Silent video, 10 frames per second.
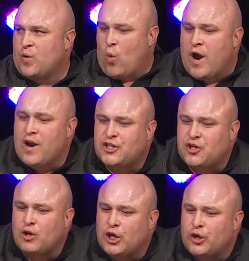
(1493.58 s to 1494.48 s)
Where did
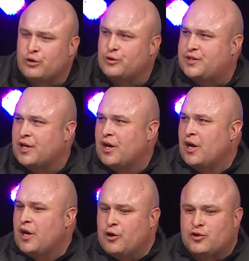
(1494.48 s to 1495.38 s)
you lose
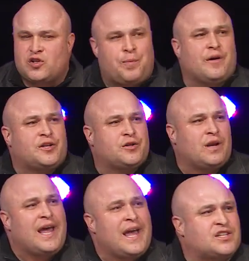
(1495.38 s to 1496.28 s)
your spiritual
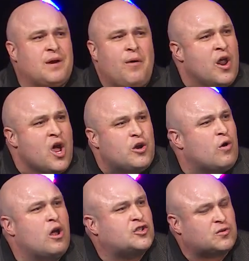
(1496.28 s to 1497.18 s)
edge? Come on, you're
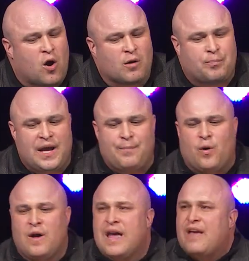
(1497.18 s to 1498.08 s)
all smart
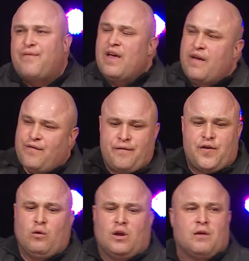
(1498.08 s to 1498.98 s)
people. If
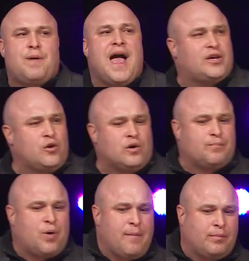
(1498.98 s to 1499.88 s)
you look back, you could
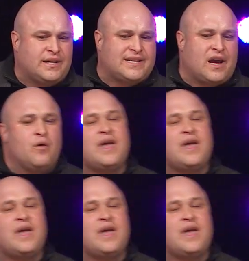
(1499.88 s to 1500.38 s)
probably say, oh